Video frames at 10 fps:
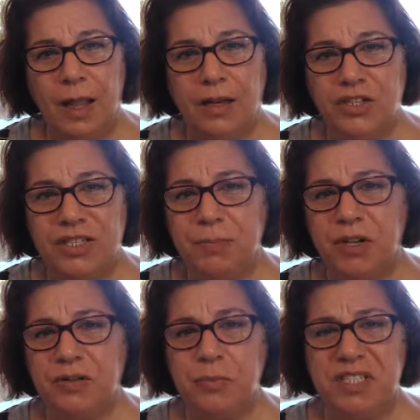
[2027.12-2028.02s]
And just
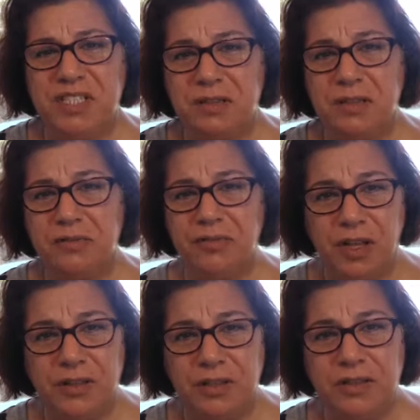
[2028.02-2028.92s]
because we sit in
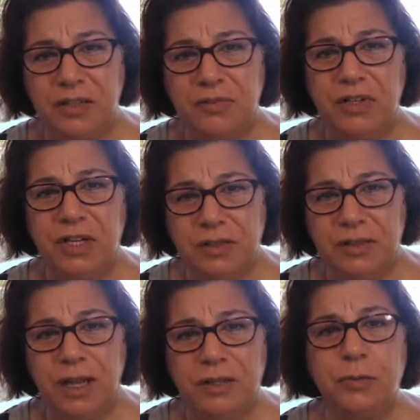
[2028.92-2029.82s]
front of the TV
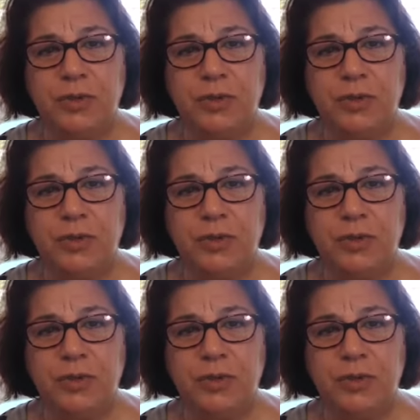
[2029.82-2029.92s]
at night,